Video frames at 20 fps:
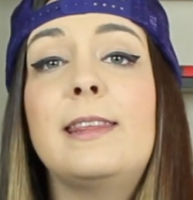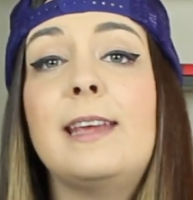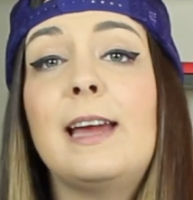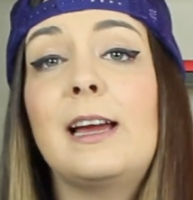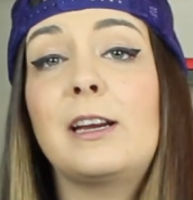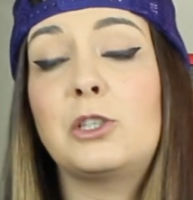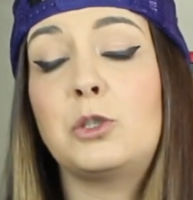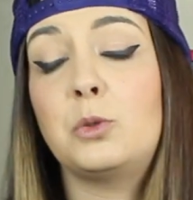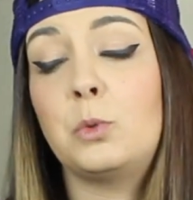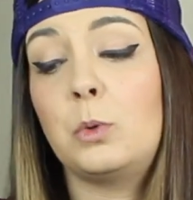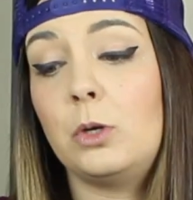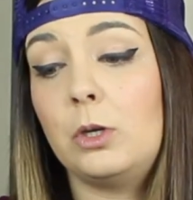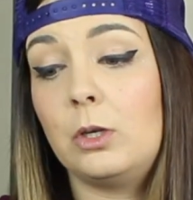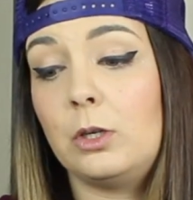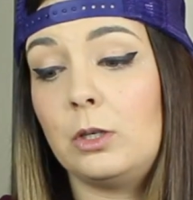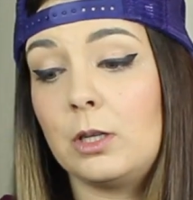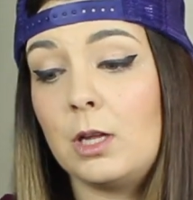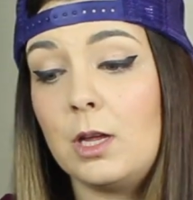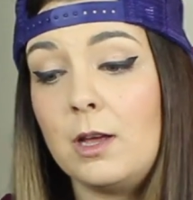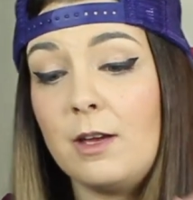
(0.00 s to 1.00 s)
the
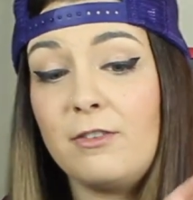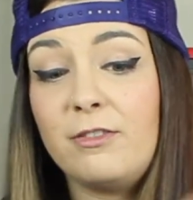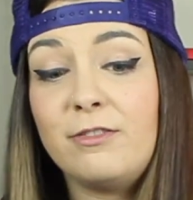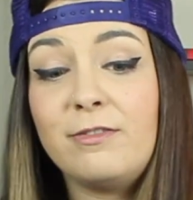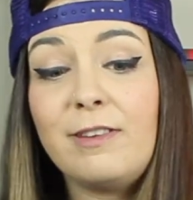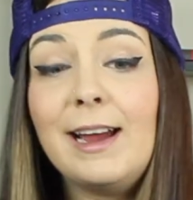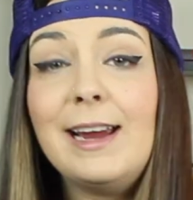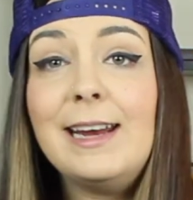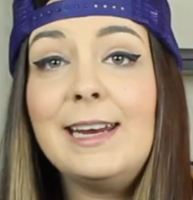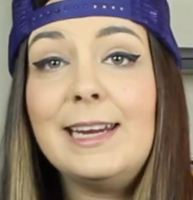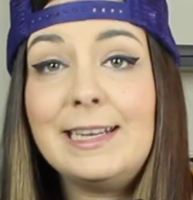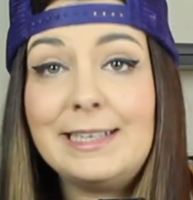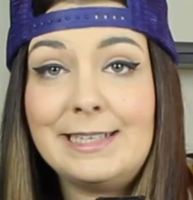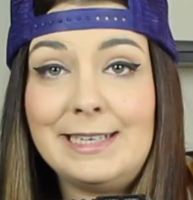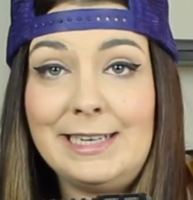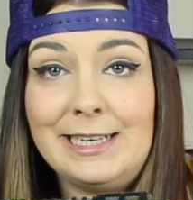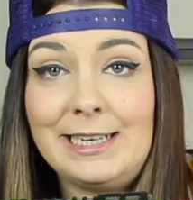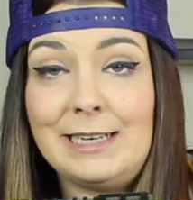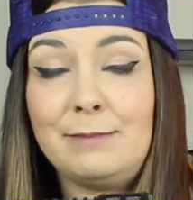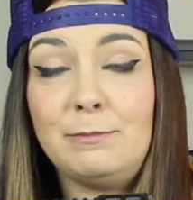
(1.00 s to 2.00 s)
actual
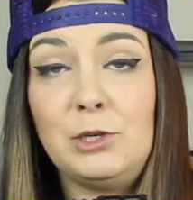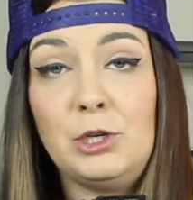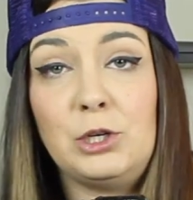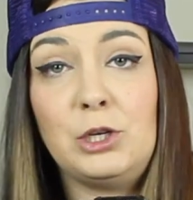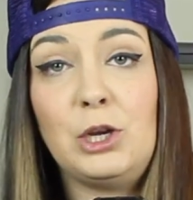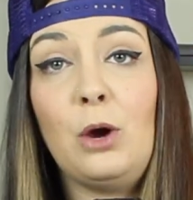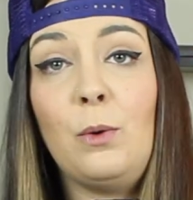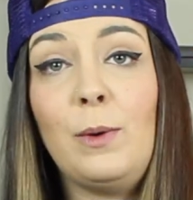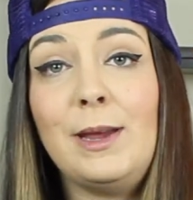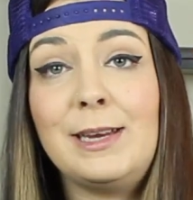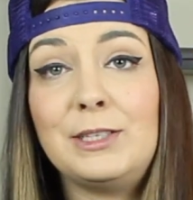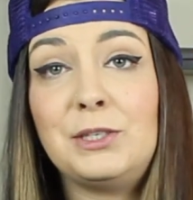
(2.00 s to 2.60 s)
fighting team to go